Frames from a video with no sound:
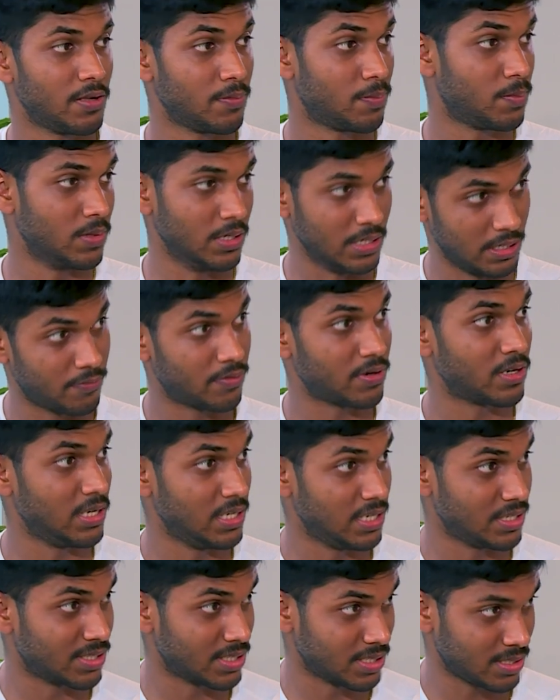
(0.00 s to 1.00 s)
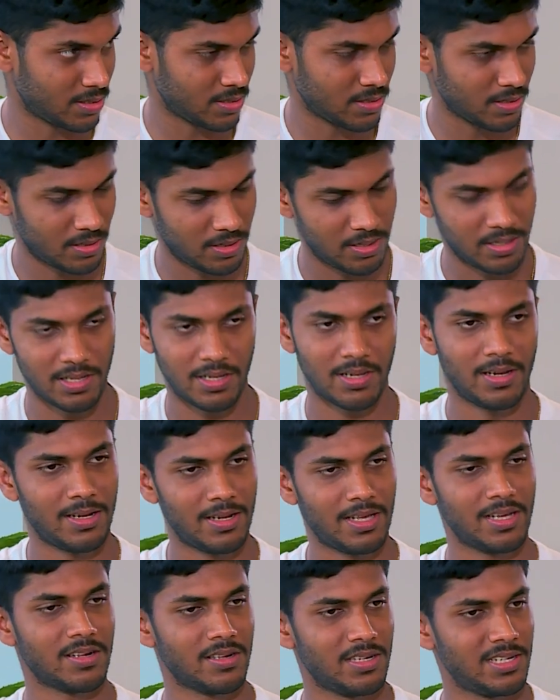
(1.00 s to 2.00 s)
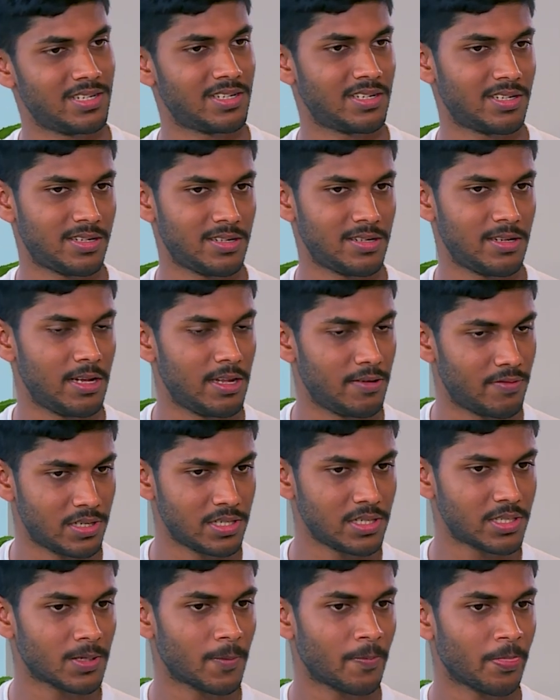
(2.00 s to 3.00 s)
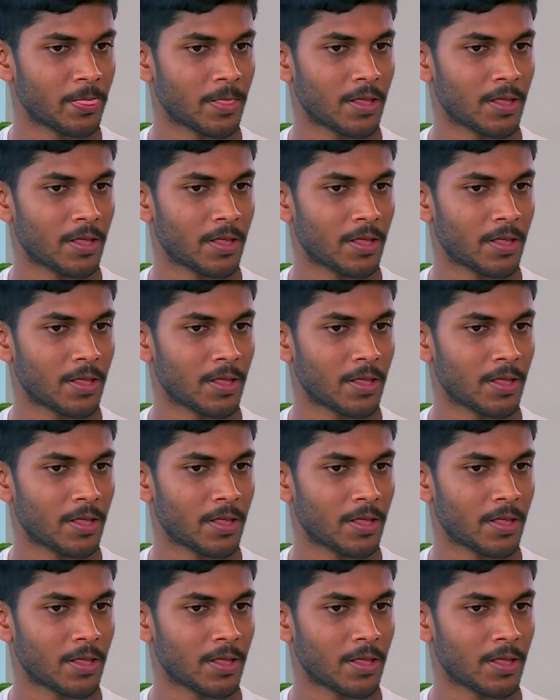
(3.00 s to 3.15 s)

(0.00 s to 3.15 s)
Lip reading: different literal levels,